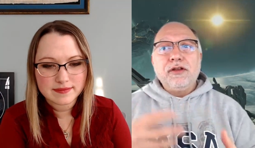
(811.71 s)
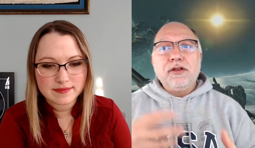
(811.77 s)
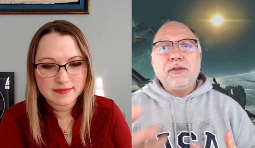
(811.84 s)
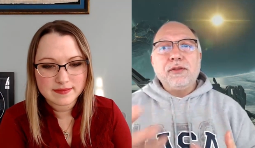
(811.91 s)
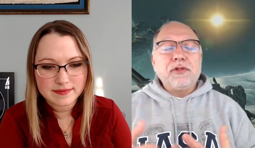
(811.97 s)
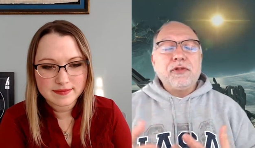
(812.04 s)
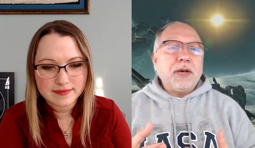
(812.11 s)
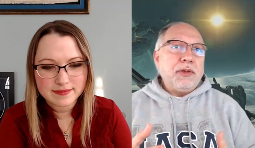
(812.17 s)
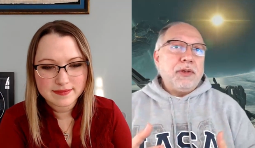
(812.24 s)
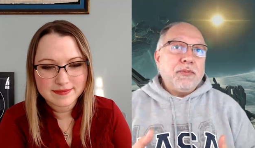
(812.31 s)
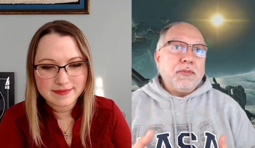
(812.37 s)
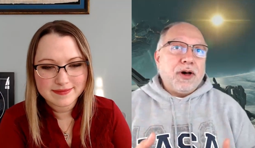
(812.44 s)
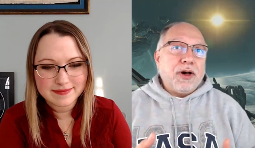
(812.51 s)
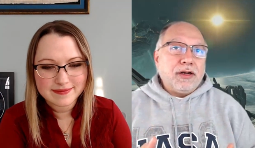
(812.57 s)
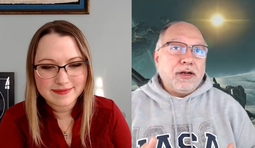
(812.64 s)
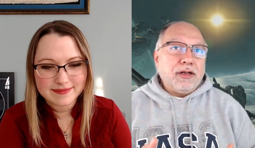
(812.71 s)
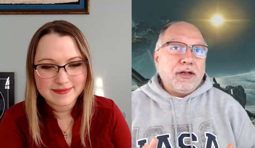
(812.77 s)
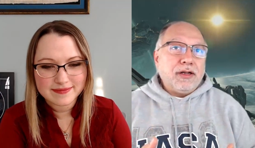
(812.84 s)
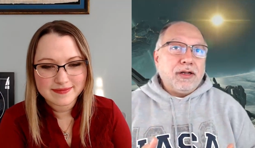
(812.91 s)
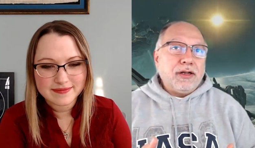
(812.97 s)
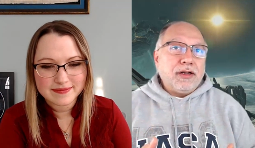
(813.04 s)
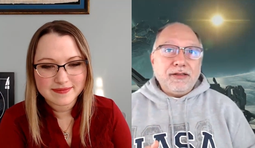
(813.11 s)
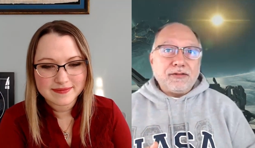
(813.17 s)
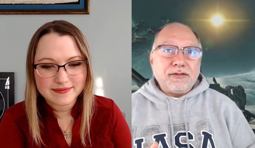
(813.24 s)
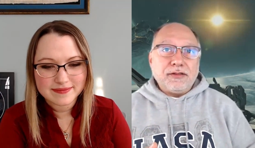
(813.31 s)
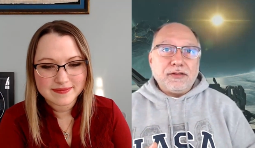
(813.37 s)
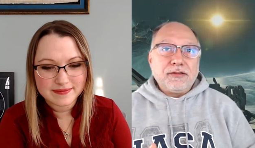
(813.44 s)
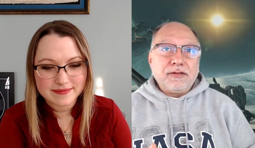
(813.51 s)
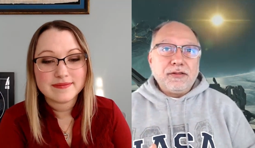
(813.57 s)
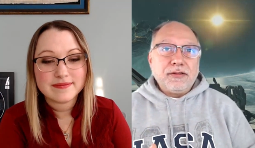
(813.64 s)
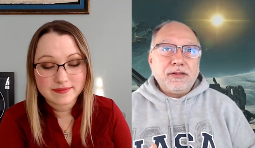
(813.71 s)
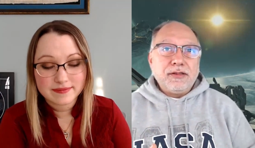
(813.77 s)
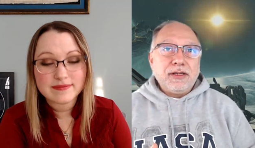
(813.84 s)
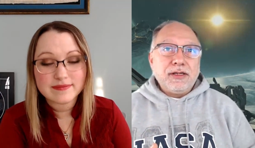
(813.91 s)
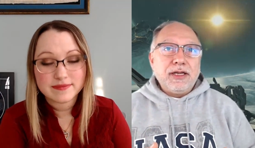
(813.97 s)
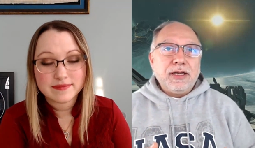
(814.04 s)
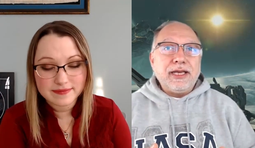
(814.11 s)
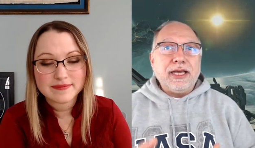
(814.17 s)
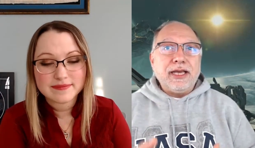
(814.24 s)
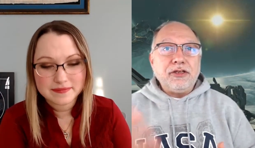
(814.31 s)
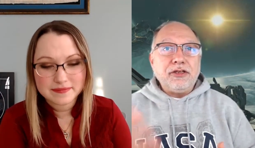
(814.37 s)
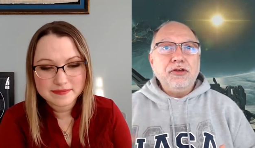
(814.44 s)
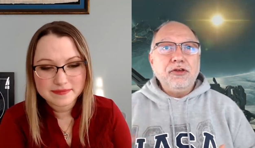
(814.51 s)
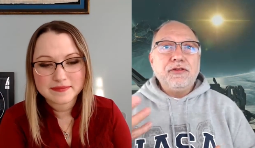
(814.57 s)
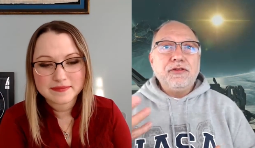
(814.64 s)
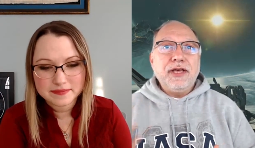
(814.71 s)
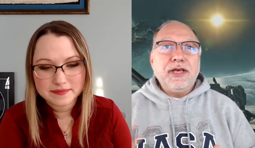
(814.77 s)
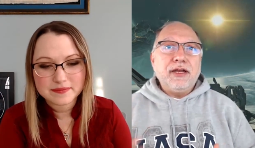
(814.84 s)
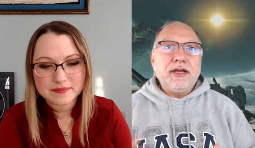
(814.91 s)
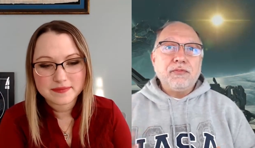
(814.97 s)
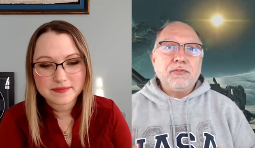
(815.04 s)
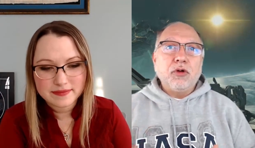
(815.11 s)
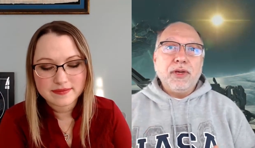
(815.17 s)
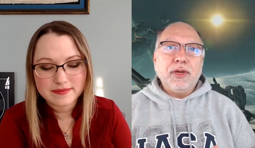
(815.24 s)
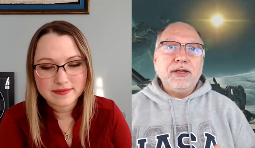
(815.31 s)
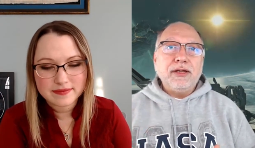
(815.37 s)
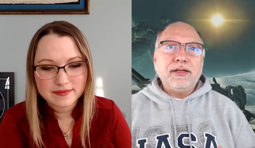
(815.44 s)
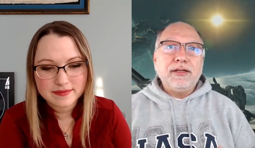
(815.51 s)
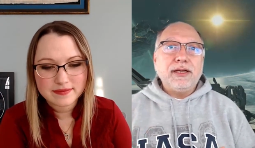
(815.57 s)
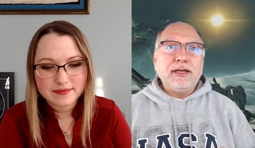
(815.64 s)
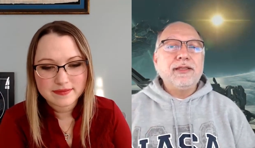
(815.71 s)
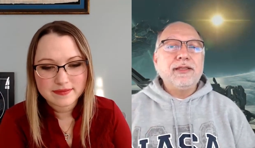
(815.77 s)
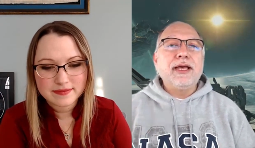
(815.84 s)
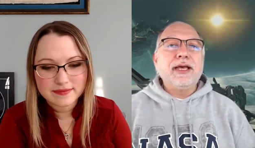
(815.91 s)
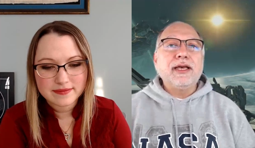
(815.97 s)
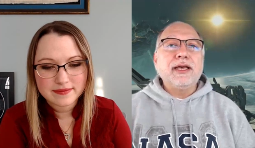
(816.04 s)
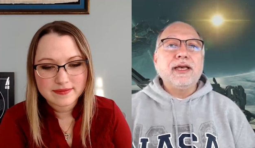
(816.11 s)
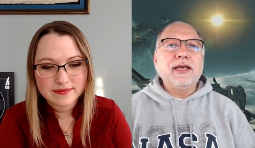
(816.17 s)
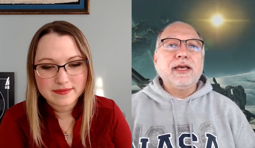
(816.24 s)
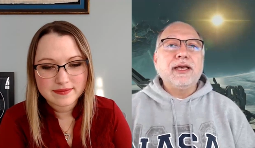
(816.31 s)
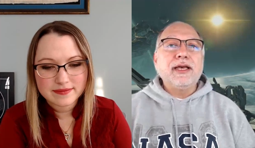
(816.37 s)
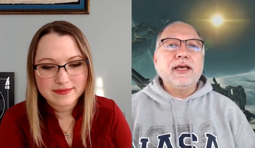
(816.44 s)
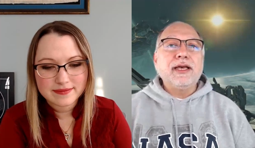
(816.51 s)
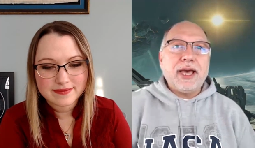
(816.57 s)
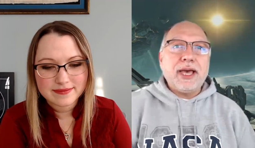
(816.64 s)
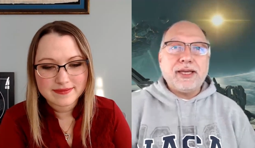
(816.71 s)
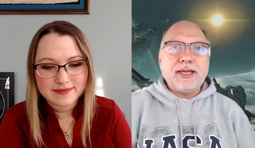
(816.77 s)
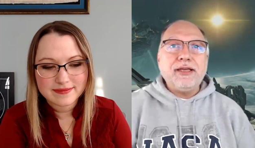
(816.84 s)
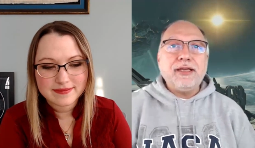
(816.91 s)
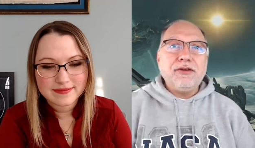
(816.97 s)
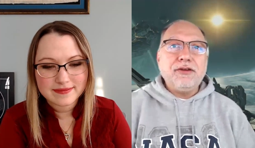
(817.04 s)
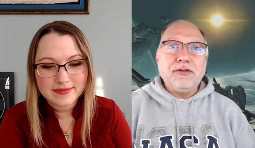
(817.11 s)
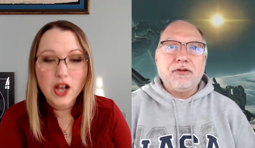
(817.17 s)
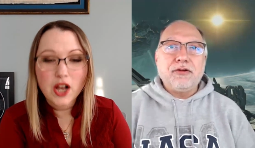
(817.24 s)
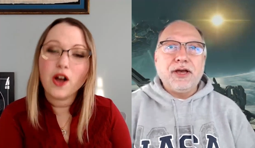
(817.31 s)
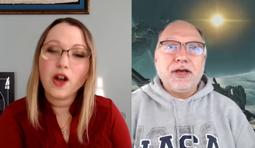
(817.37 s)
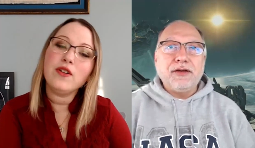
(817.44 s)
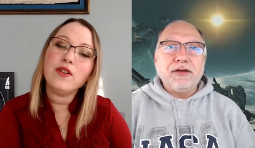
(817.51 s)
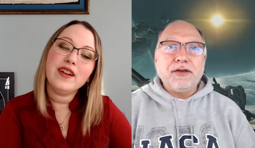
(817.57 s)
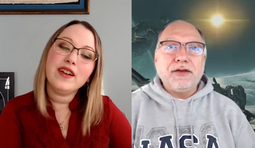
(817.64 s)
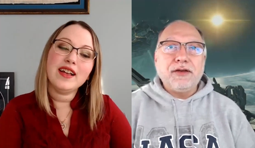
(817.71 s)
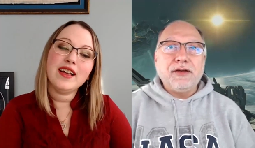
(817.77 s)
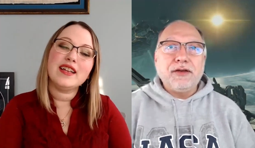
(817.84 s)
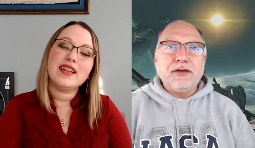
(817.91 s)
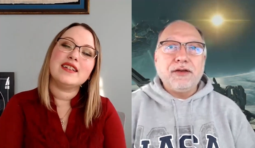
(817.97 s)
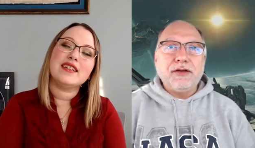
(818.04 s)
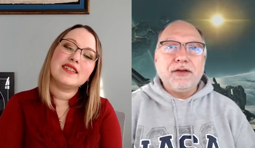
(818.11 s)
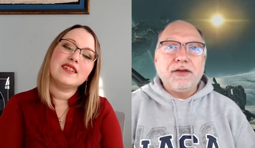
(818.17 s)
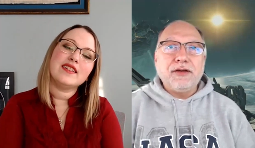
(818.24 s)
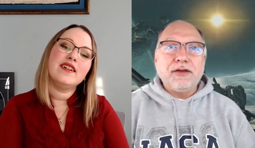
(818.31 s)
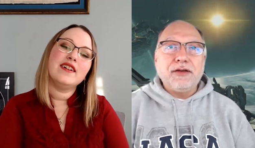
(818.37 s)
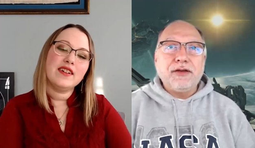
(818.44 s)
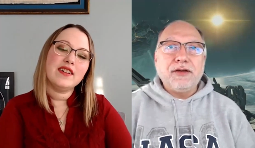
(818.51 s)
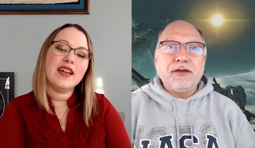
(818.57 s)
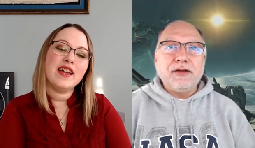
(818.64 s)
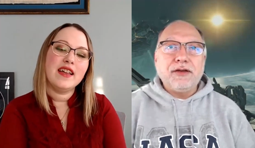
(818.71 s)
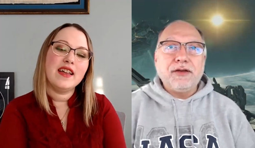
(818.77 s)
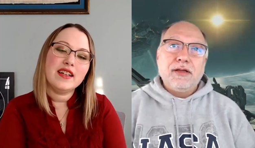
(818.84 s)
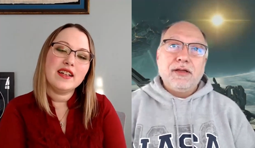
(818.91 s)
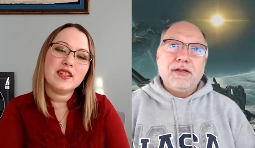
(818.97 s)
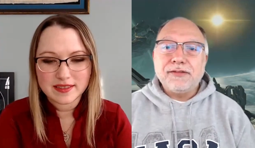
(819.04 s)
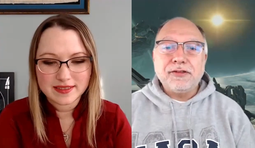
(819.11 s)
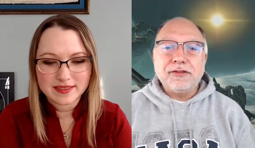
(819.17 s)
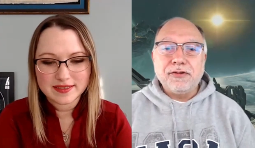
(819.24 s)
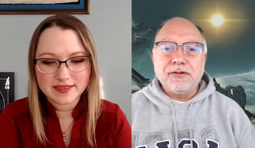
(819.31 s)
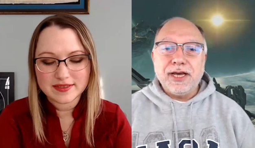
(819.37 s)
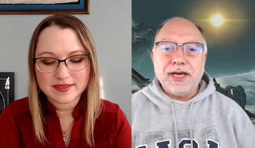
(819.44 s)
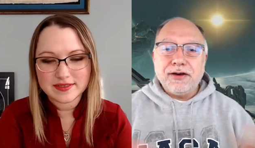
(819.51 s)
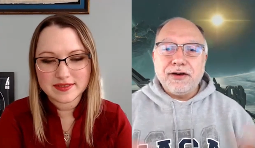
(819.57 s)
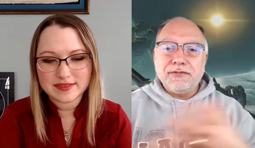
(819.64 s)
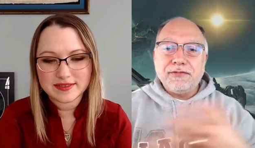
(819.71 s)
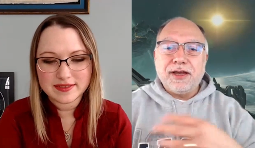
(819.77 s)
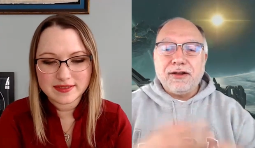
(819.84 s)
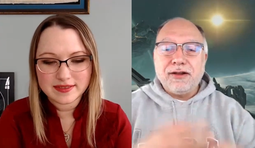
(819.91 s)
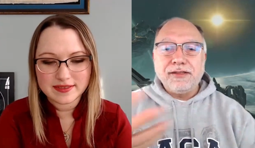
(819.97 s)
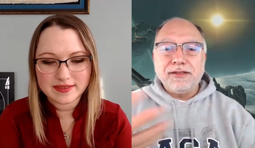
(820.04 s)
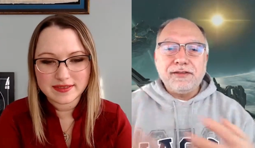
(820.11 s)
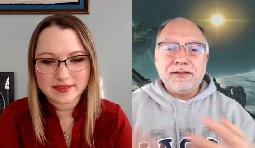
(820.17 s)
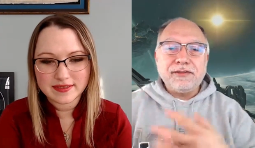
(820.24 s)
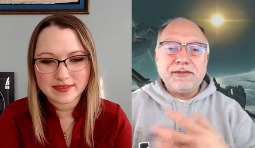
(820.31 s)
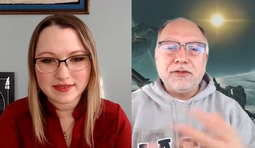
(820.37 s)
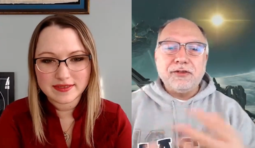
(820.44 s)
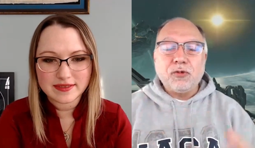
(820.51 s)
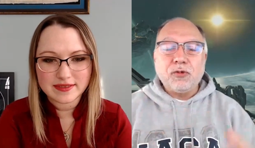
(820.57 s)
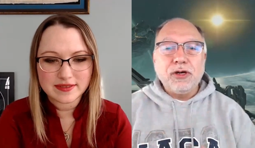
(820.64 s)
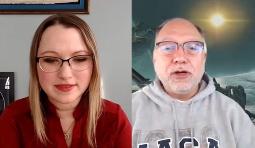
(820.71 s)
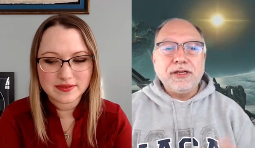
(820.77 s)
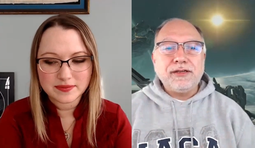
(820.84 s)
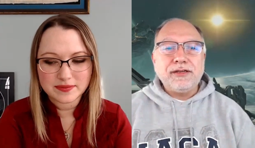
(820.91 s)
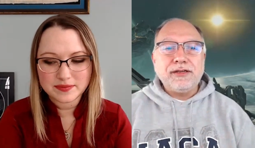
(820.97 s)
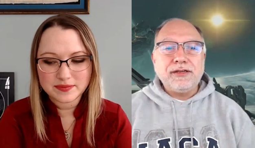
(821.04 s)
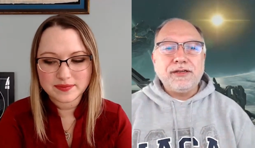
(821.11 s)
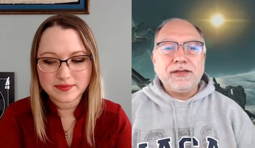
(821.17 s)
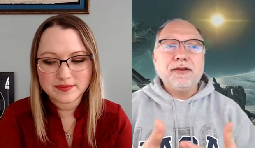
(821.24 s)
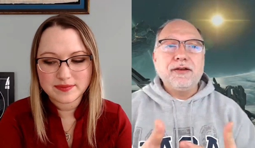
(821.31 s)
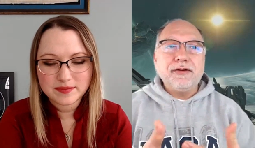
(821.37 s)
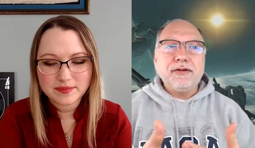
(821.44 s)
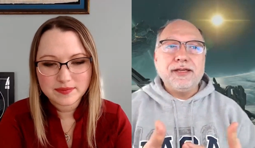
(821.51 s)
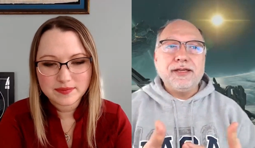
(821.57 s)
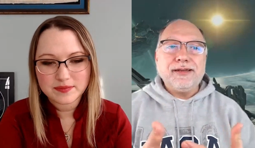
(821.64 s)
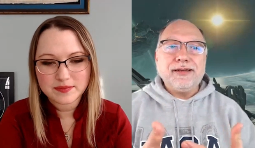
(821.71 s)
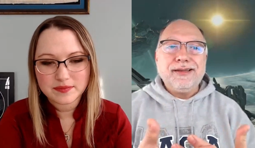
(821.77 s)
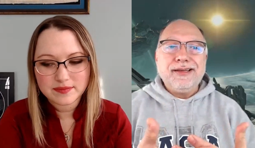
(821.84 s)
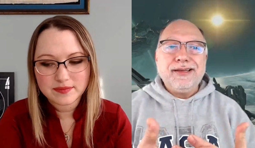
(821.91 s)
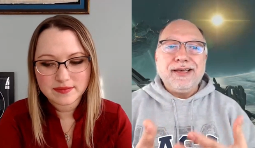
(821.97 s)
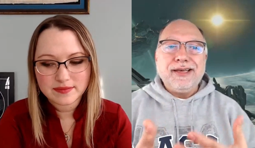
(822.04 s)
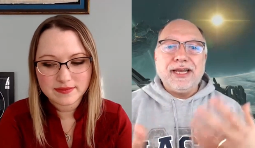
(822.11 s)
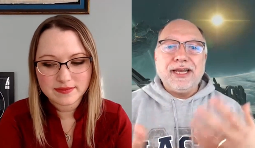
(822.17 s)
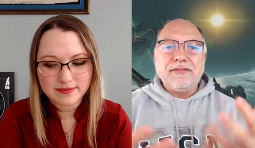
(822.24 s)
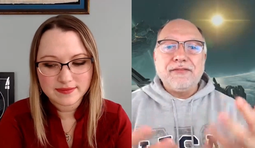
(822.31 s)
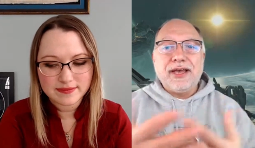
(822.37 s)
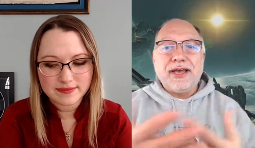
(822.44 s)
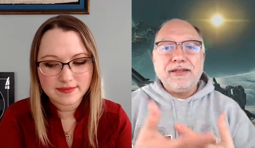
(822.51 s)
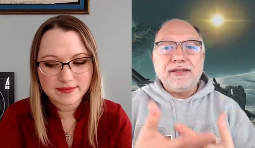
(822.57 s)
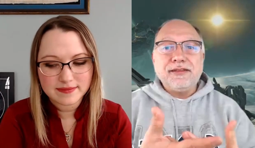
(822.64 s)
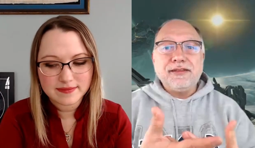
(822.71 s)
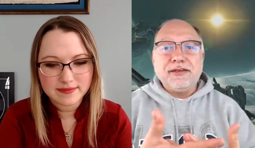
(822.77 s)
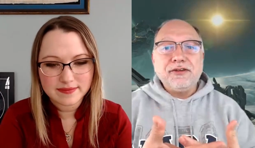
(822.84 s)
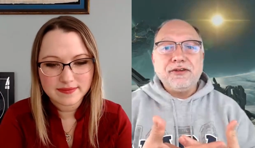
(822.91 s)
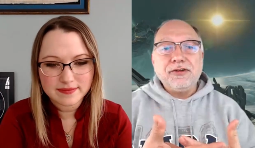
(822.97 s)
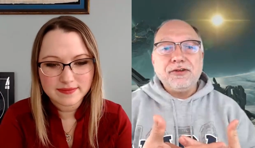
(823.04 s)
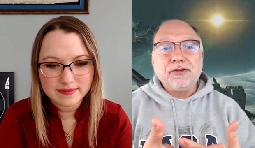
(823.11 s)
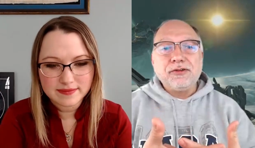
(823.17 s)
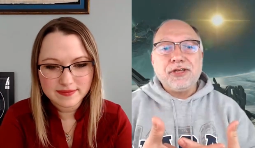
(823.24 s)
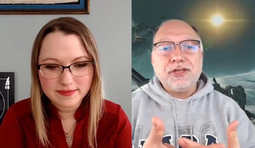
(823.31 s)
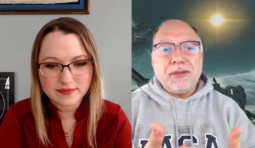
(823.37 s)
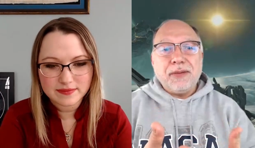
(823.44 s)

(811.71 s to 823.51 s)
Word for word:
Speaker 1: run some topic modeling on the lessons, and use that as more metadata that I can ingest back into the graph
Speaker 2: database. Nice.
Speaker 1: Okay. Yeah, so now I've got all of these things working together, and I've added this additional